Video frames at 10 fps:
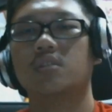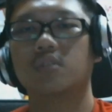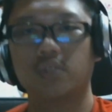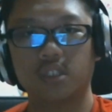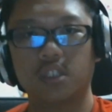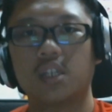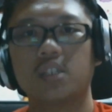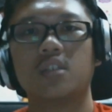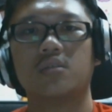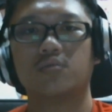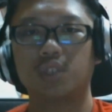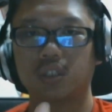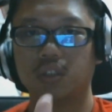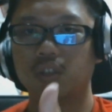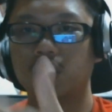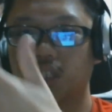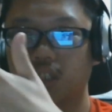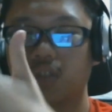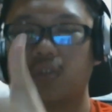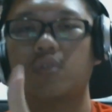you know, he does his research,
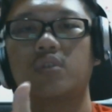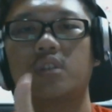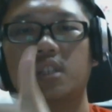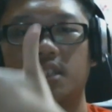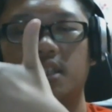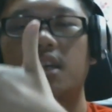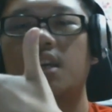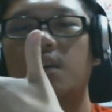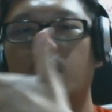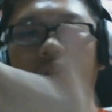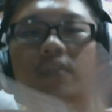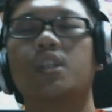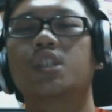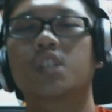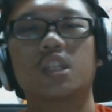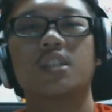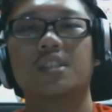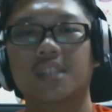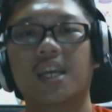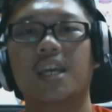and, you know, it's whatever shit
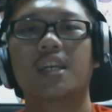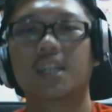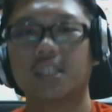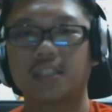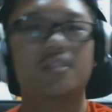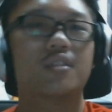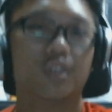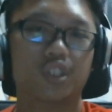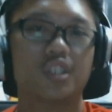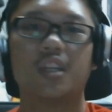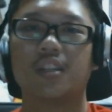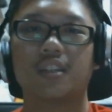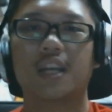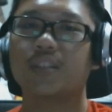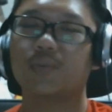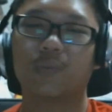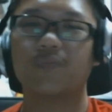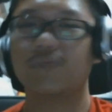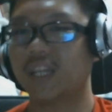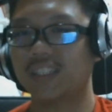he's saying, it's good shit.
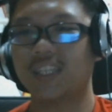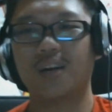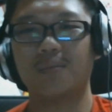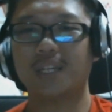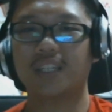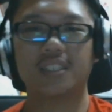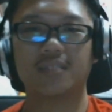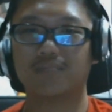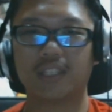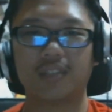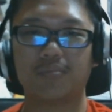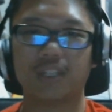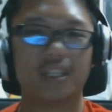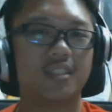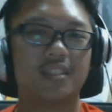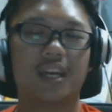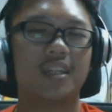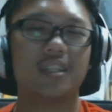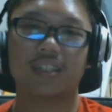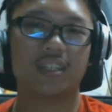That's how my cousin brother put it,
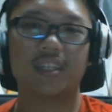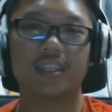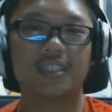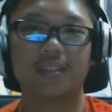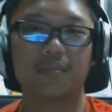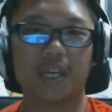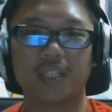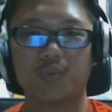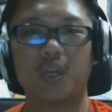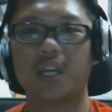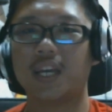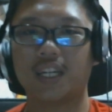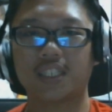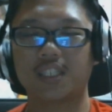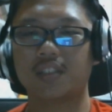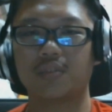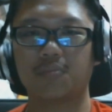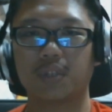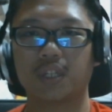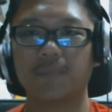and it's the best way actually to
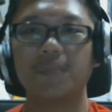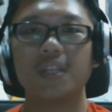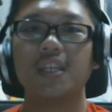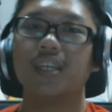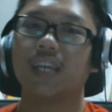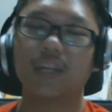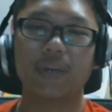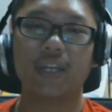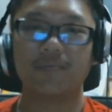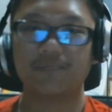put it. Anyway,